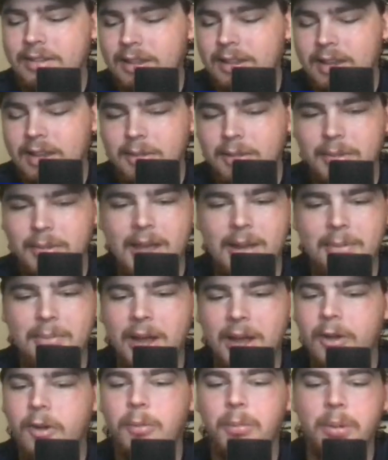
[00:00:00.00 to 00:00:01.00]
man,
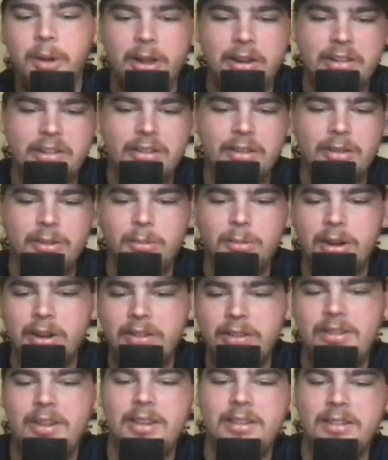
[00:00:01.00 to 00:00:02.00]
Michael Busch, dude, what a
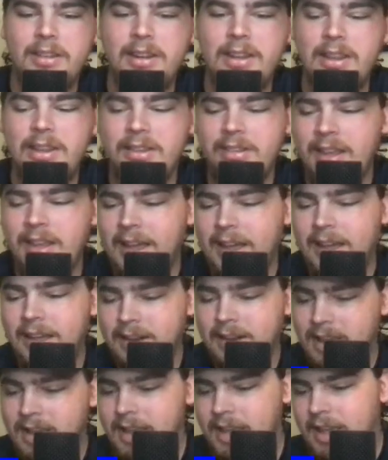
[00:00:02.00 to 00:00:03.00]
season he's had.
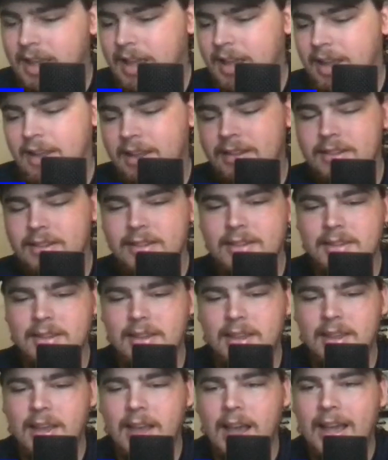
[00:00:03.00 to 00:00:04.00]
And
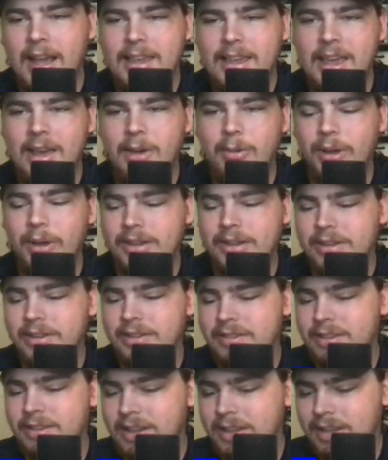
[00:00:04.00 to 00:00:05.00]
I can't wait to
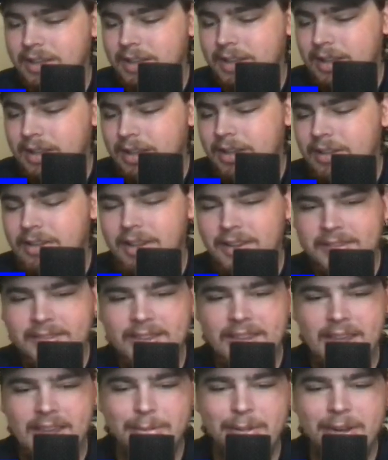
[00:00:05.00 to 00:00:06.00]
see this
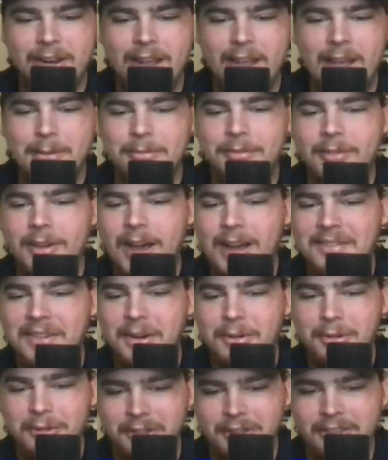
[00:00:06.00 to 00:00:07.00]
team in Game 5. I
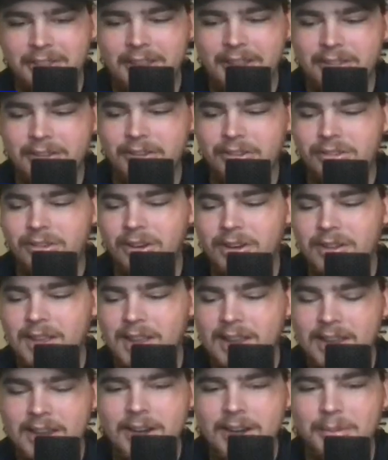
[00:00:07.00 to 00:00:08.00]
really think they're starting to
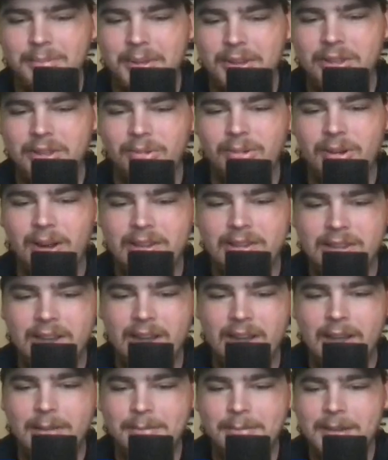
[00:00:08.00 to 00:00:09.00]
heat up at the right
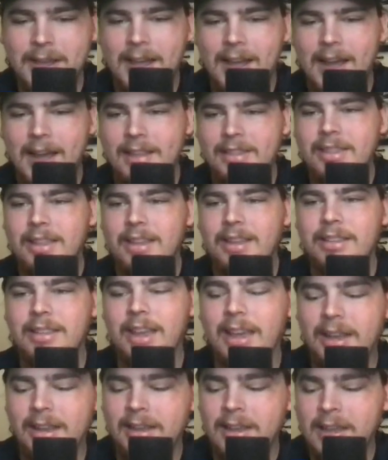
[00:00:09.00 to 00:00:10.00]
time. I think
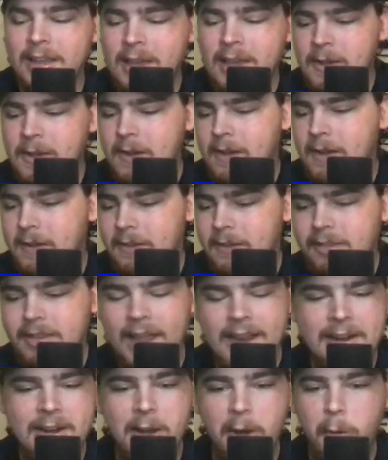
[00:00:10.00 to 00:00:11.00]
that they
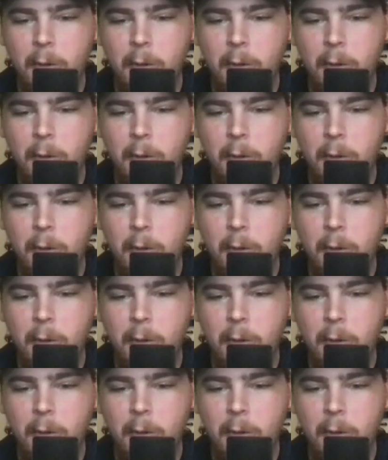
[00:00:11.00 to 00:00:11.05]
know